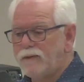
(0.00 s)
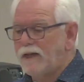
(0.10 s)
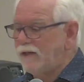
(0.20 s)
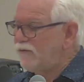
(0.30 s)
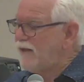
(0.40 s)

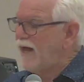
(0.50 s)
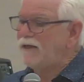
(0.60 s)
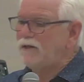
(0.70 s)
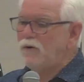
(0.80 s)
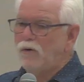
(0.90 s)
It's not
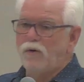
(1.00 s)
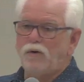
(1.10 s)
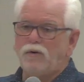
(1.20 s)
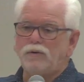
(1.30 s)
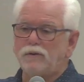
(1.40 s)
in
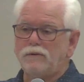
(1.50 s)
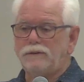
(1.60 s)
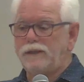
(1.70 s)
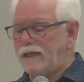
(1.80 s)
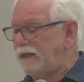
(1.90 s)
all the
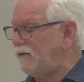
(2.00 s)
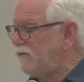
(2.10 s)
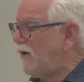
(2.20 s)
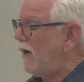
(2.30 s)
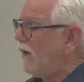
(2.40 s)
getting
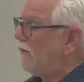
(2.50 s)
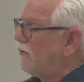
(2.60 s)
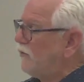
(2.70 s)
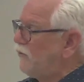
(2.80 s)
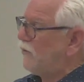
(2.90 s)
involved
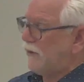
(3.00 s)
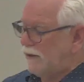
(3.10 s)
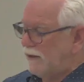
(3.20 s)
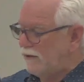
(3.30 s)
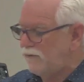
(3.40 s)
and
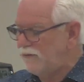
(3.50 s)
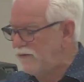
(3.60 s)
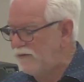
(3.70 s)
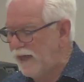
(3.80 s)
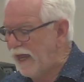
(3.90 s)
doing this
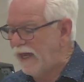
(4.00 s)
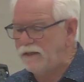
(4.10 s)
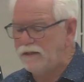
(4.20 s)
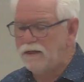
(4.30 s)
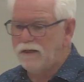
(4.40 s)
and
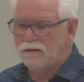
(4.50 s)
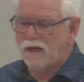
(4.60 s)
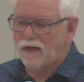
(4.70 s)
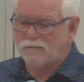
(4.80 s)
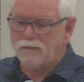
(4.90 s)
that.
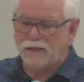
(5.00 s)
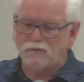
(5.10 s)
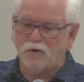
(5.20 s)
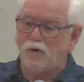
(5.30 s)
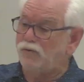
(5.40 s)
God may have
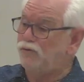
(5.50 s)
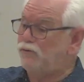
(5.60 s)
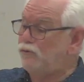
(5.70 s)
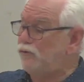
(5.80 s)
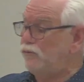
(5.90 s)
called you
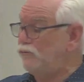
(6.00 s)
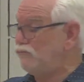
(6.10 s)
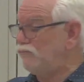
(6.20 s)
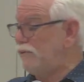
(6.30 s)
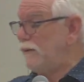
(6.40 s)
to
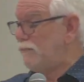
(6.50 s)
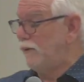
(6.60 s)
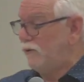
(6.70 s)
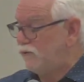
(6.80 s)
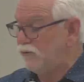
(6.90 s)
be a
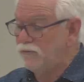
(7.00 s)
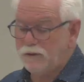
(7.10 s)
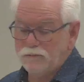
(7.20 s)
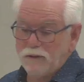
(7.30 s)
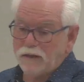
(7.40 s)
preacher.
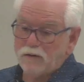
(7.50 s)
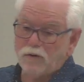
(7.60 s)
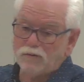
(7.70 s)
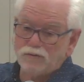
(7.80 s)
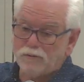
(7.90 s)
He might have
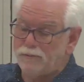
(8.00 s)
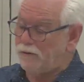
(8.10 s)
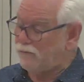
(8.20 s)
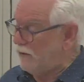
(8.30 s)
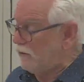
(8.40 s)
called you to be
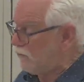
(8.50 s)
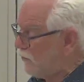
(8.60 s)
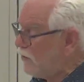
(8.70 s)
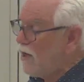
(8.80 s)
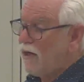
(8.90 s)
a
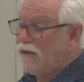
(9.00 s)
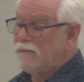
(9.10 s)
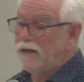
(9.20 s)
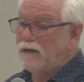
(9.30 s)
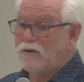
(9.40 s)
teacher. He
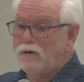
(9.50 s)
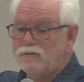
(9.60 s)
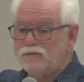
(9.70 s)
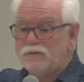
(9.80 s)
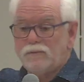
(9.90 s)
might have
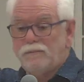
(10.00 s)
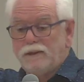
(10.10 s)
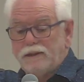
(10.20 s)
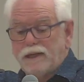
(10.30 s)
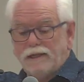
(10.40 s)
called you to
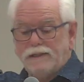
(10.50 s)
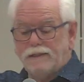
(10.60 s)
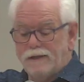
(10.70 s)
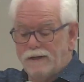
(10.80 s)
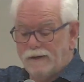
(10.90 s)
be
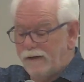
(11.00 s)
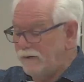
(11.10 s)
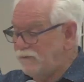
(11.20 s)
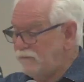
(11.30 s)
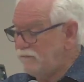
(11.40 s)
a, uh,